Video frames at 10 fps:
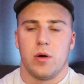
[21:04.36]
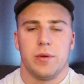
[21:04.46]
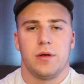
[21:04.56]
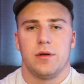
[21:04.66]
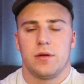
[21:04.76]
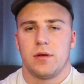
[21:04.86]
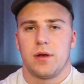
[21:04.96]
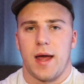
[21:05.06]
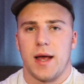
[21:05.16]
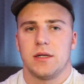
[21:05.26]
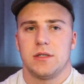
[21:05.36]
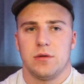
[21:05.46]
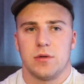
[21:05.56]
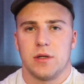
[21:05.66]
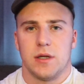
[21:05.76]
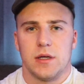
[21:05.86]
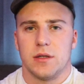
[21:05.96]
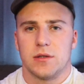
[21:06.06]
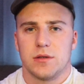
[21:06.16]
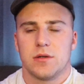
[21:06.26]
a woman as she really
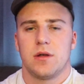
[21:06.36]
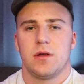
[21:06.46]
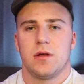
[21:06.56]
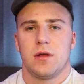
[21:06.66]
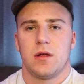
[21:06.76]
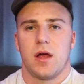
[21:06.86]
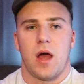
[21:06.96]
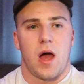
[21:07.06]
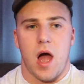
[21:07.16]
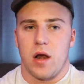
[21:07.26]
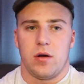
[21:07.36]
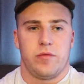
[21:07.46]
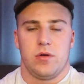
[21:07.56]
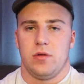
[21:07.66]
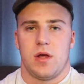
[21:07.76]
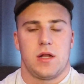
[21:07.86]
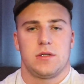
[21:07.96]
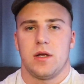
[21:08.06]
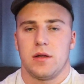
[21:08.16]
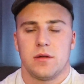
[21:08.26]
is. I don't even do that
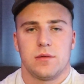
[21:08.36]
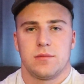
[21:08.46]
shit.